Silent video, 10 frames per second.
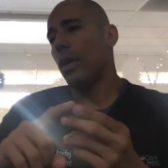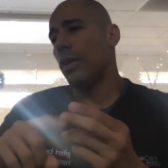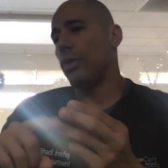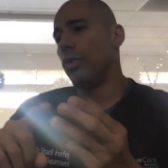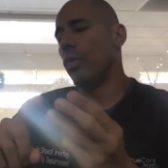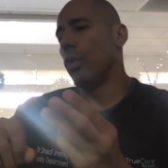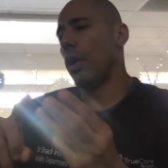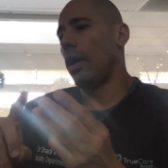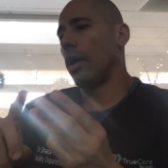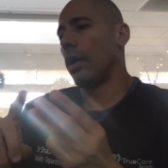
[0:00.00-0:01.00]
You
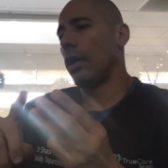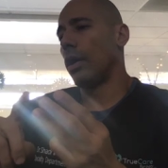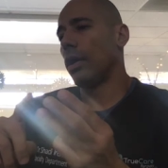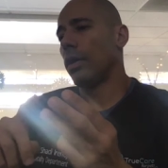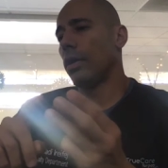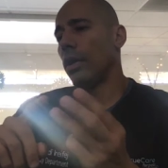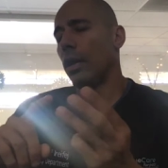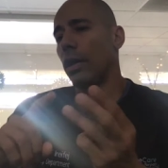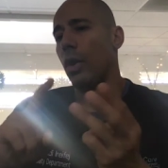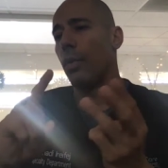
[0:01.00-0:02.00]
are
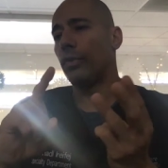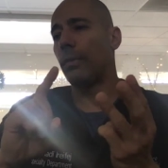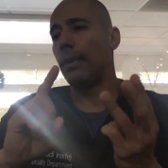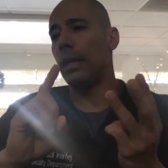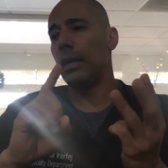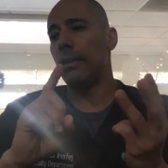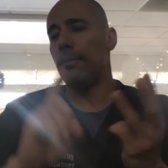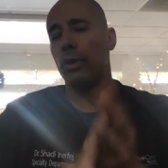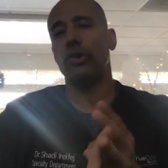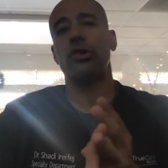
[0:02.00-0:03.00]
going to
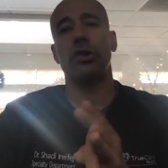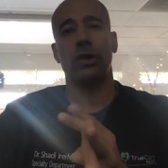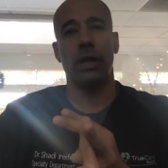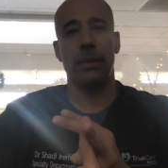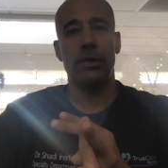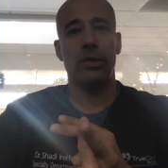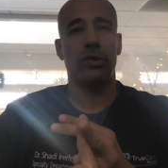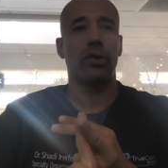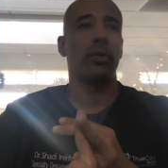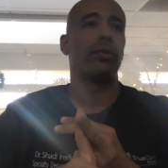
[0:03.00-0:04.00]
be pushed to your limits
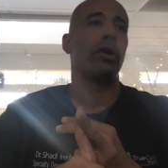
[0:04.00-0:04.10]
in terms